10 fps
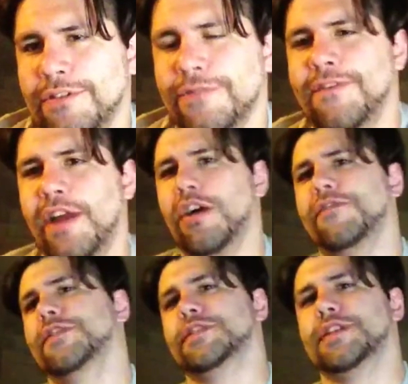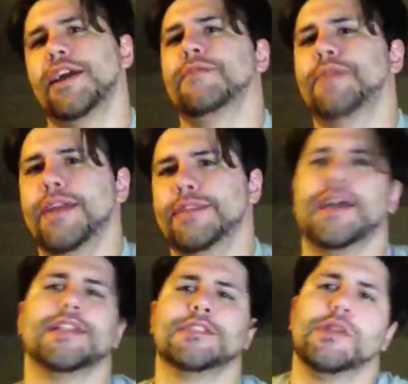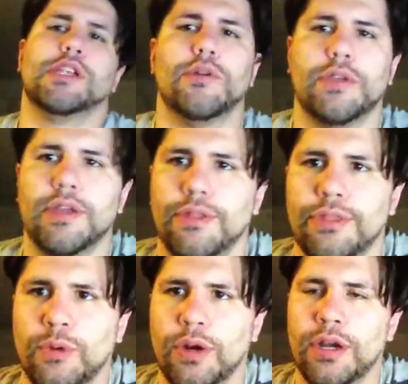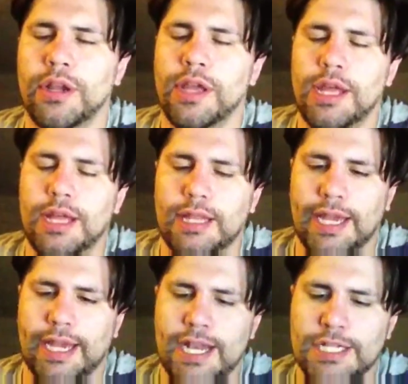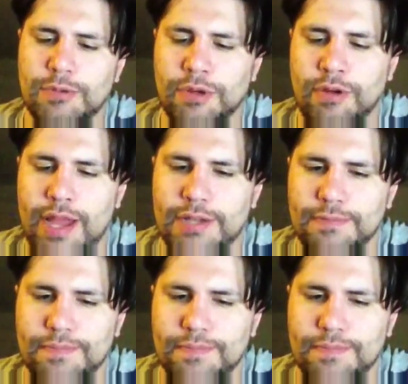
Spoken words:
to fight off his entire pantheon so he could go kill Thor. Like, he doesn't regret